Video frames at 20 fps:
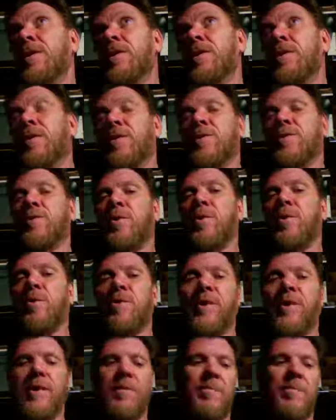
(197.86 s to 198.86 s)

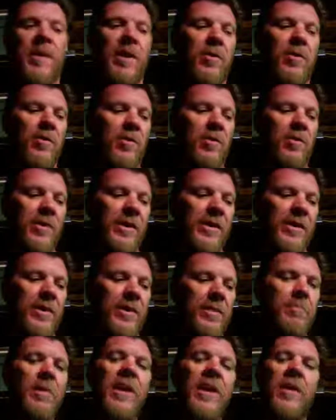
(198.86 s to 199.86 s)
control-oriented,
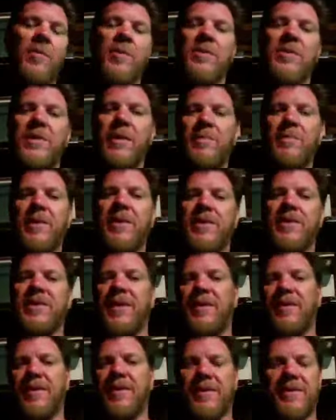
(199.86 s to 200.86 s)
power-oriented. But I'm going to
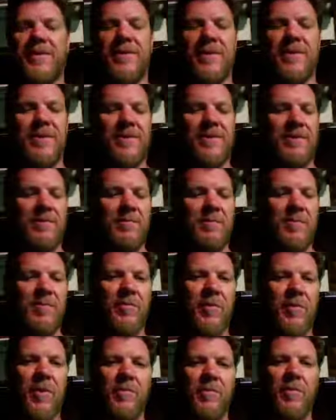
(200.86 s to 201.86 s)
say this
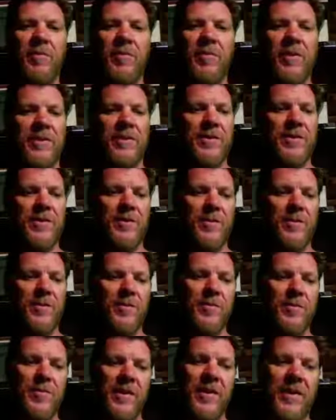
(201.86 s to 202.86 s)
before I move on to
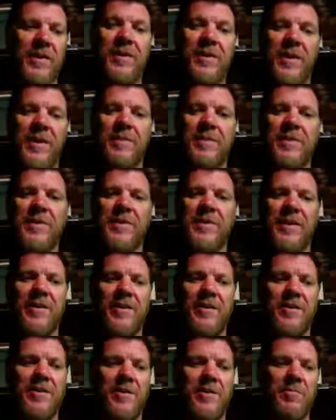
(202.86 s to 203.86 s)
the climate
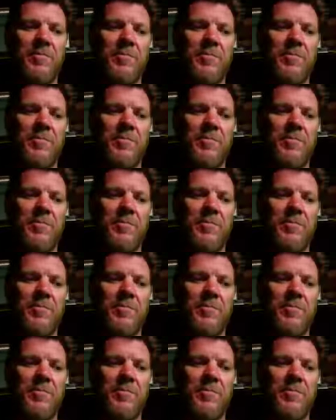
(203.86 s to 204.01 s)
change